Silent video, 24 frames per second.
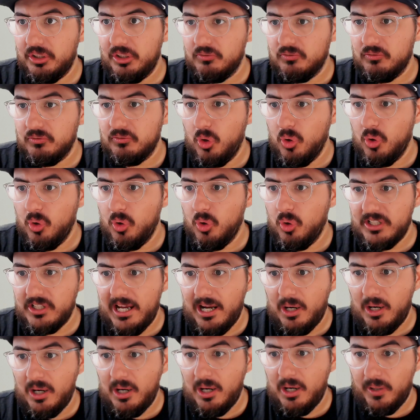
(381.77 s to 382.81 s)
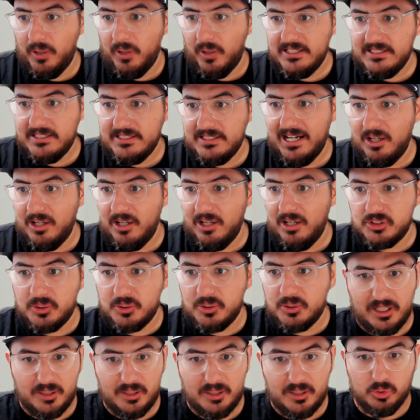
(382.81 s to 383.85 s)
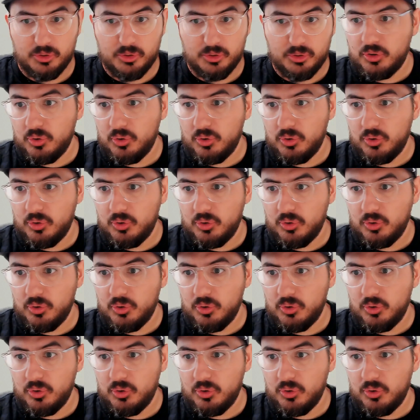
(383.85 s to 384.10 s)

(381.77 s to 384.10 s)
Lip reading: over an hour right now to be able to